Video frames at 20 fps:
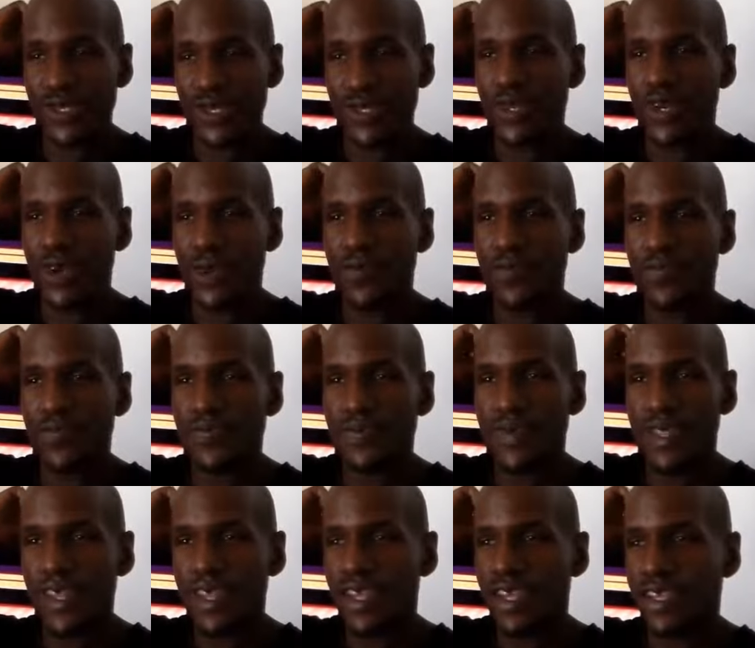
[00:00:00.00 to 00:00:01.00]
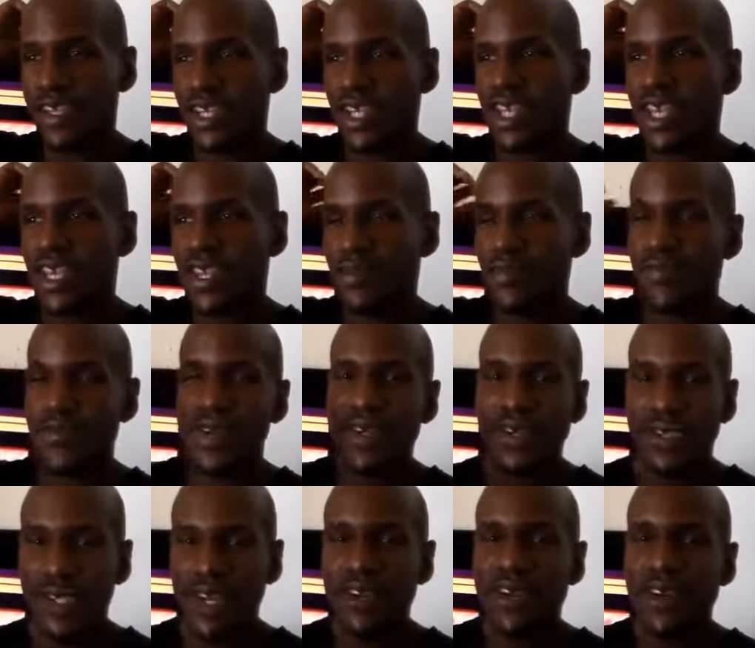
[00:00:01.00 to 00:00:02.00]
it to him at the end,
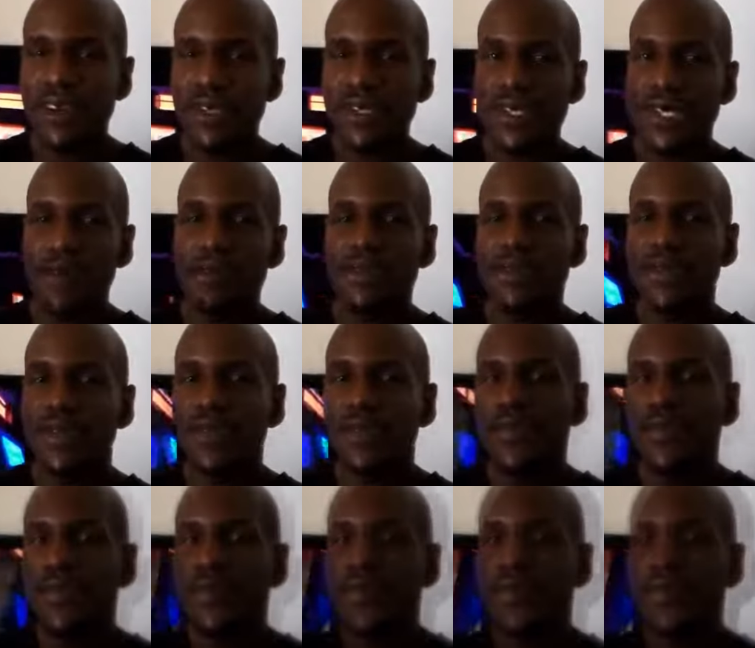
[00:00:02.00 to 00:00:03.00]
and Terry accepts it.